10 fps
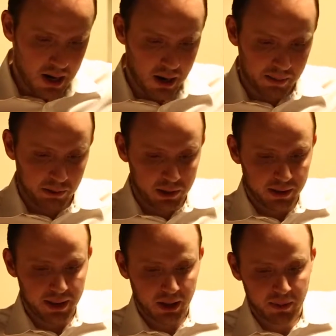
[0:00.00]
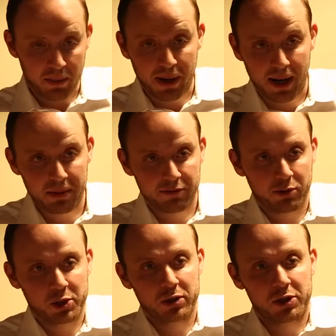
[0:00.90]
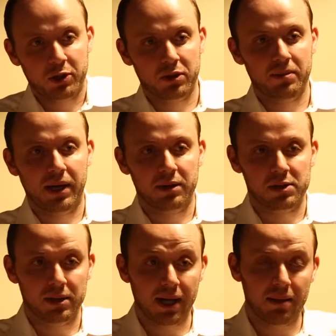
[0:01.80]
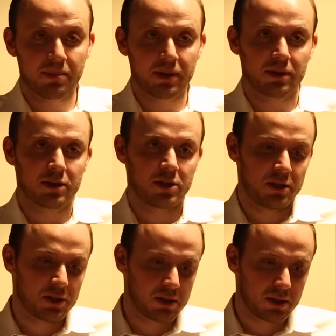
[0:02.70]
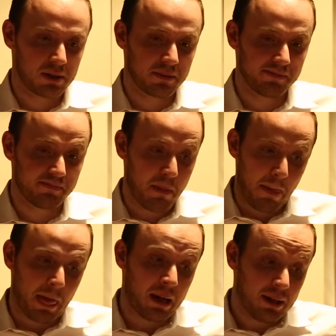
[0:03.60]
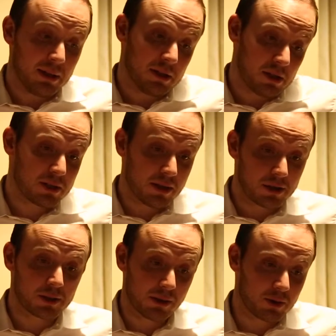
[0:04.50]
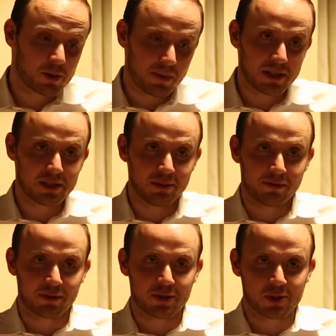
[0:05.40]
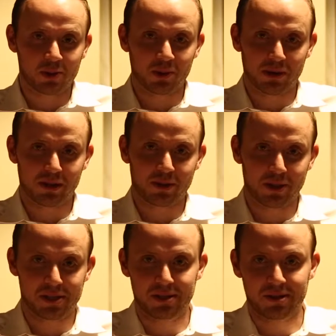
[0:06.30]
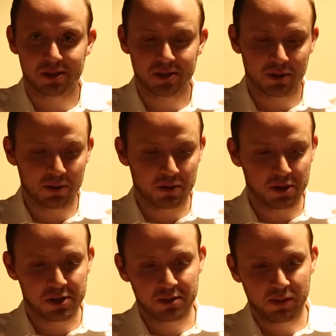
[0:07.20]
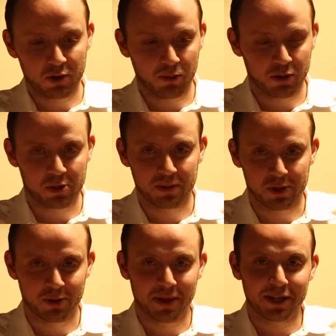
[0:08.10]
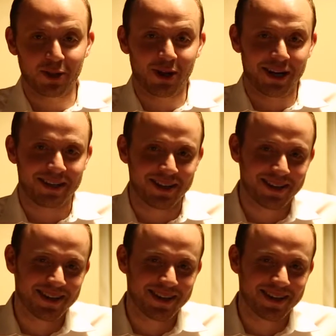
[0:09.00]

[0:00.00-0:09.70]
I want to thank my mom. Unfortunately, she couldn't make it tonight, but she's largely responsible for this whole craziness. She's the one who pushed me to read a lot,